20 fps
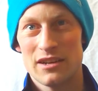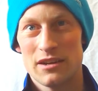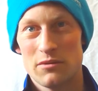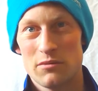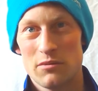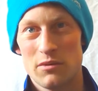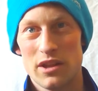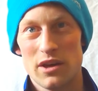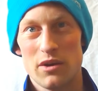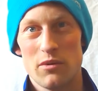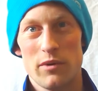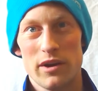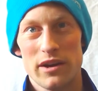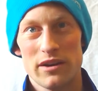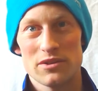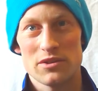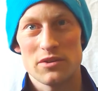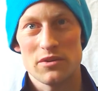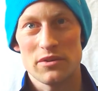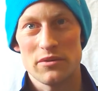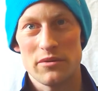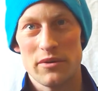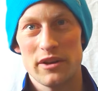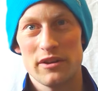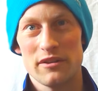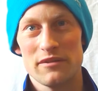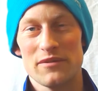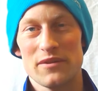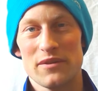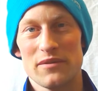well, that wire is only
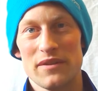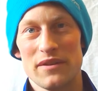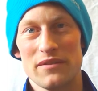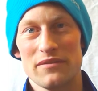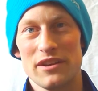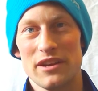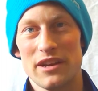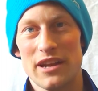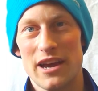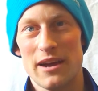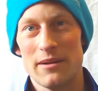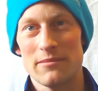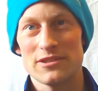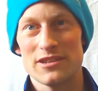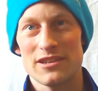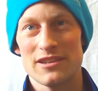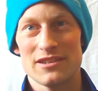rated for 15 amps.